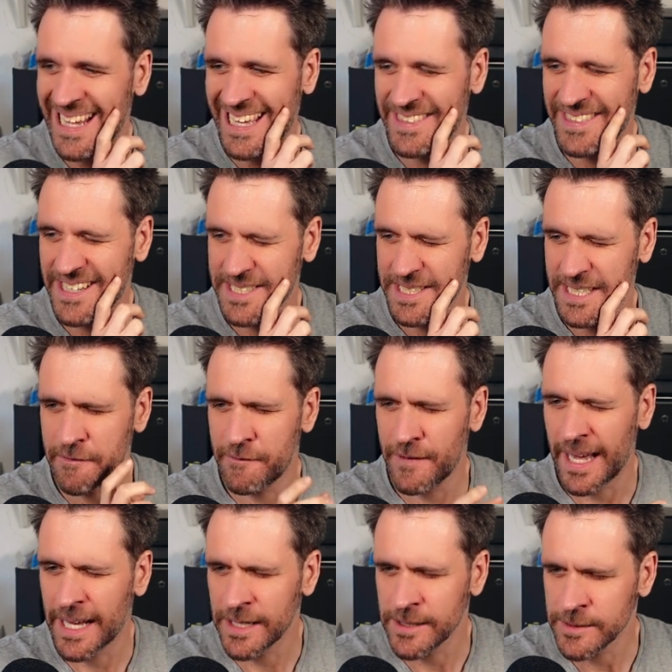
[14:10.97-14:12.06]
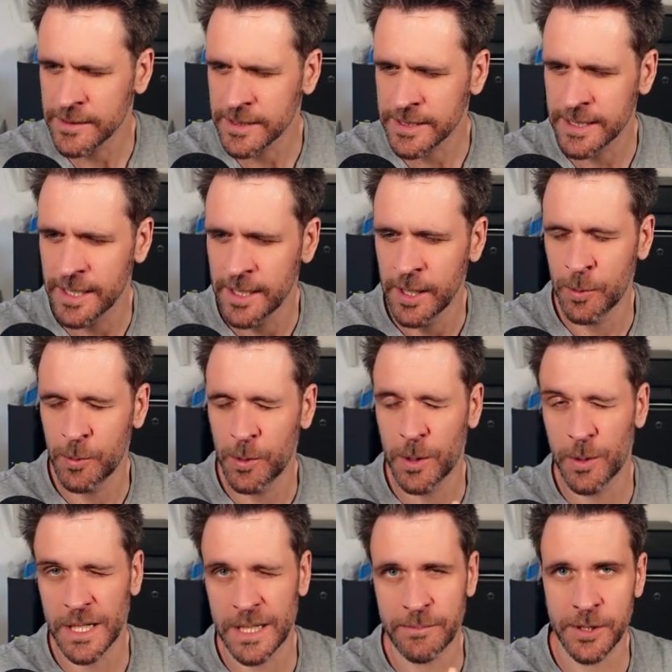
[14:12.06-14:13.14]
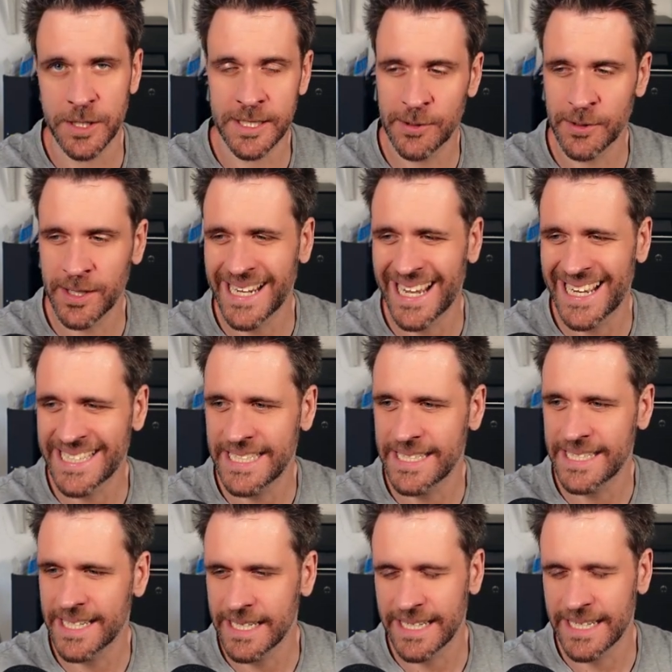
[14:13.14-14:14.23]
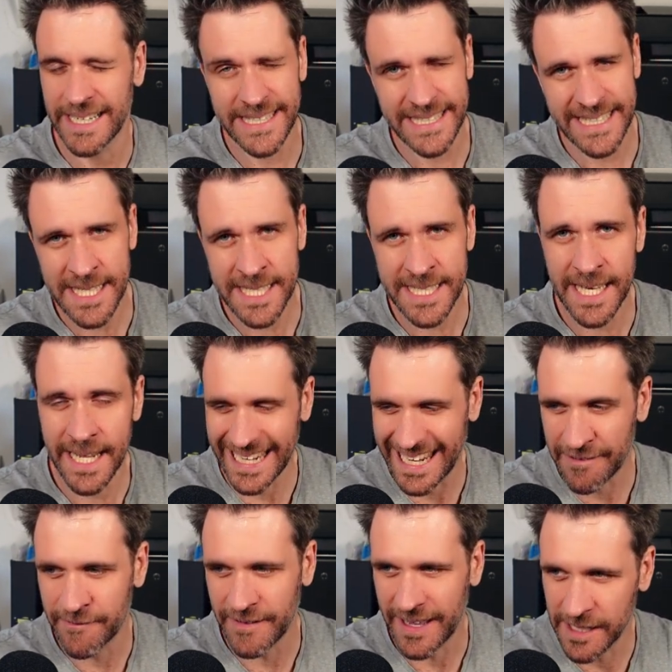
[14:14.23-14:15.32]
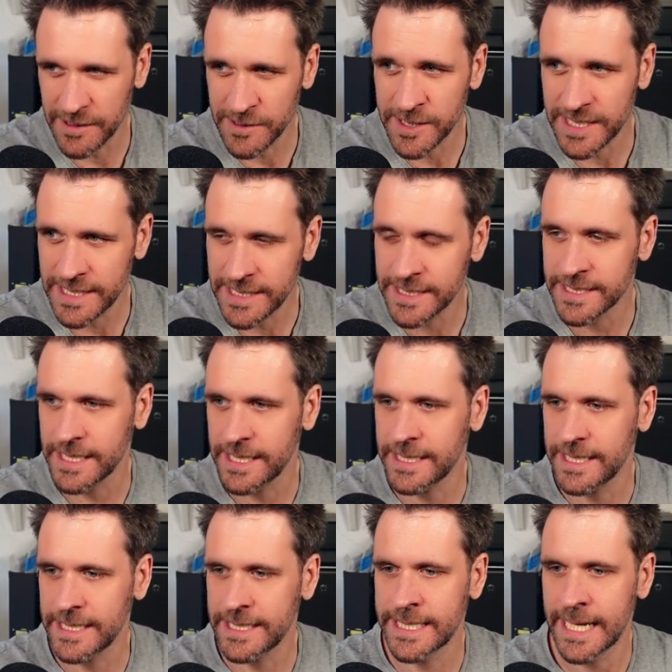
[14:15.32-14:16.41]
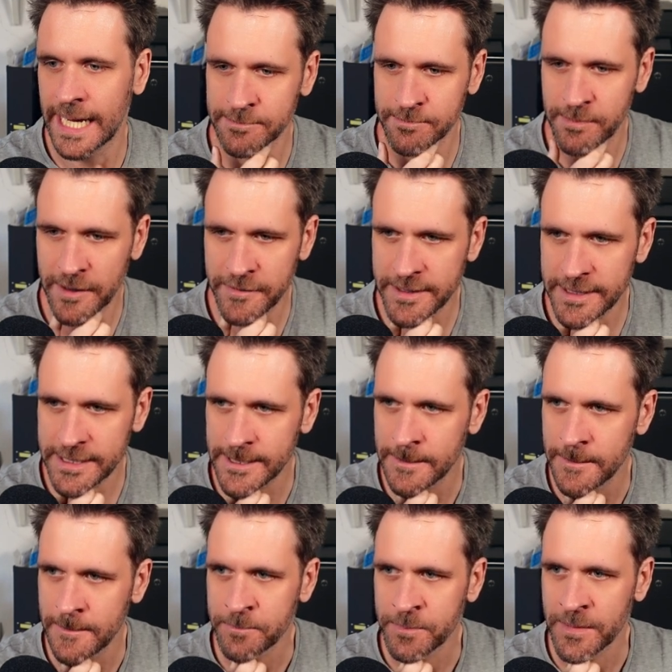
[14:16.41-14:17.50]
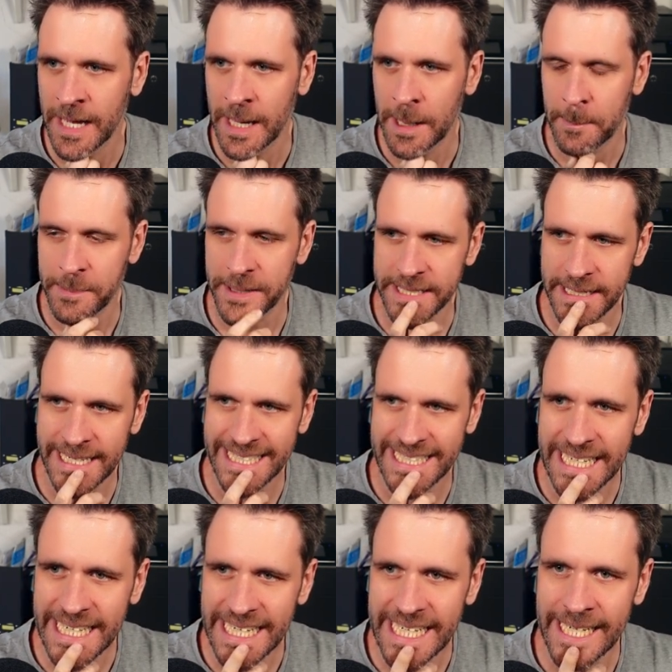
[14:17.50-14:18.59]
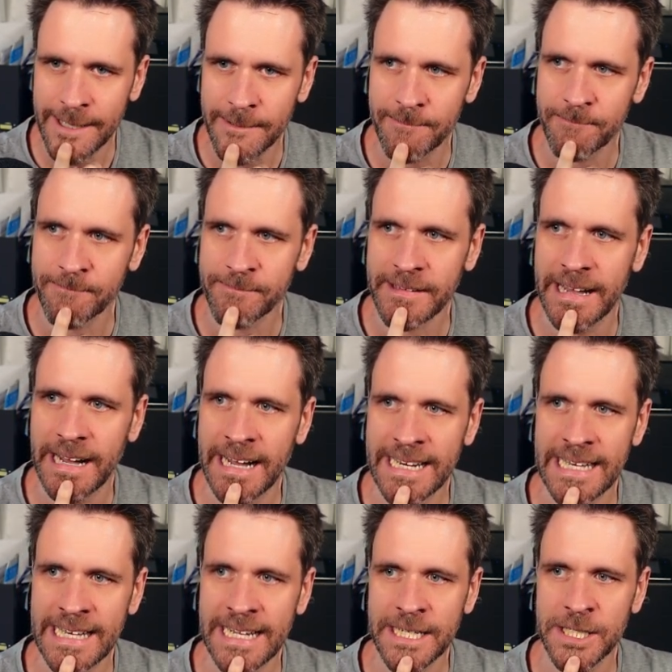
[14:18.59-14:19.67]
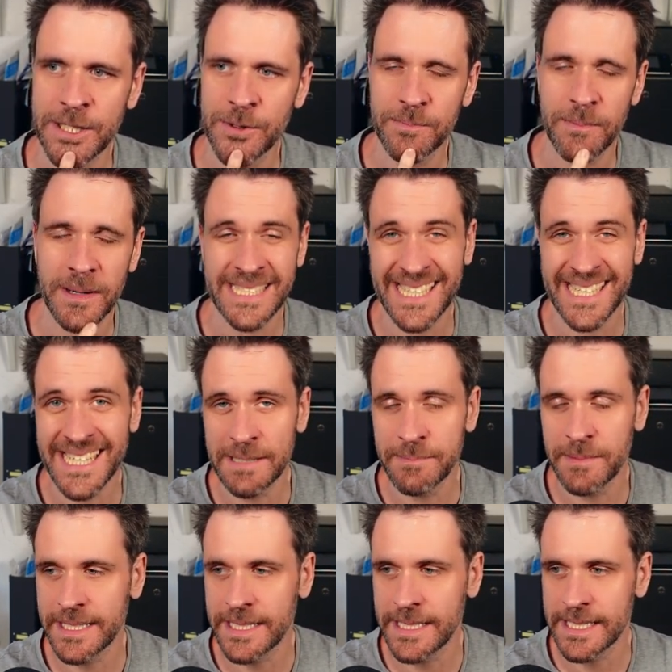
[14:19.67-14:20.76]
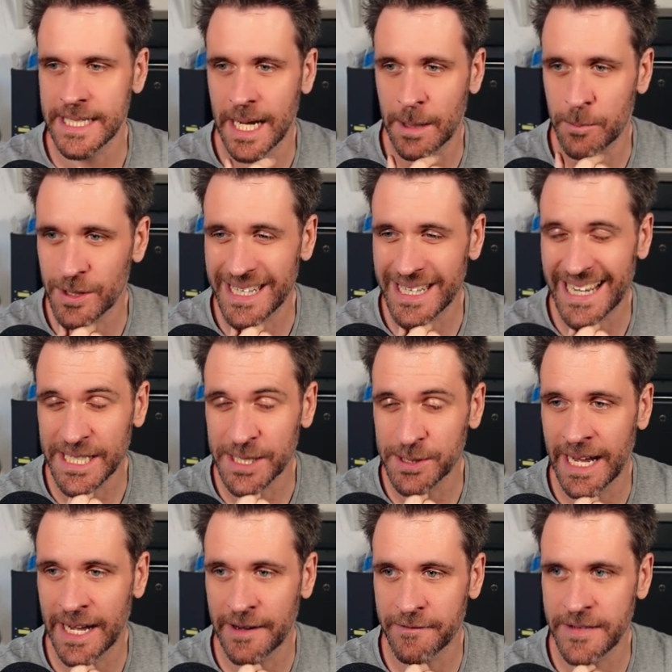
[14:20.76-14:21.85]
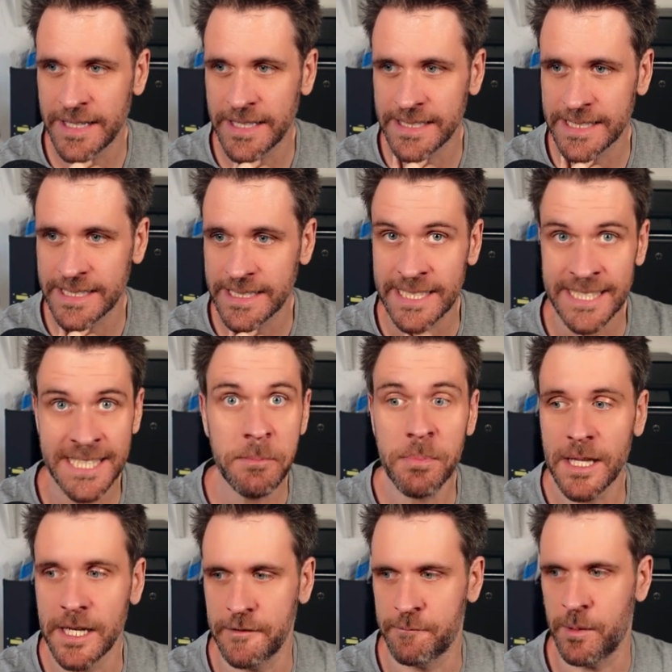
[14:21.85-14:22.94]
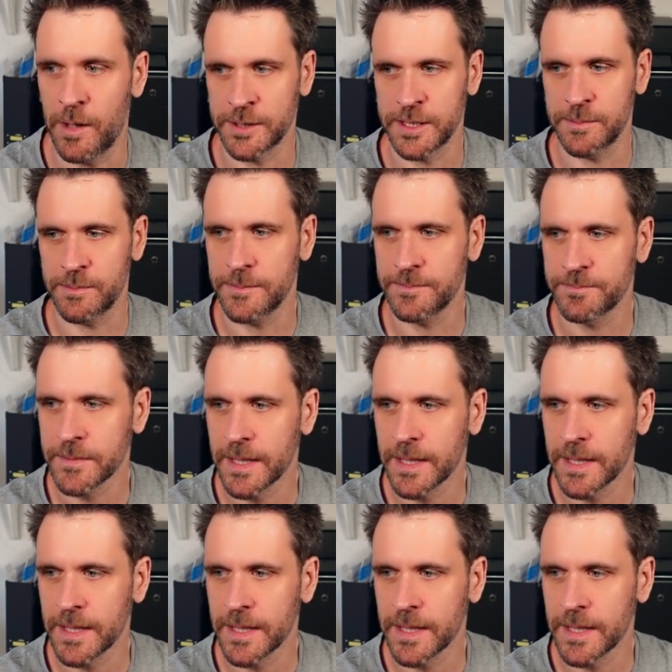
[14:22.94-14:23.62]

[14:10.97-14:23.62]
And there's an if-else, where when I'm just looking at it, I dislike if-elses in test methods. But ideally, my sentiment is I would like to have this simpler if possible.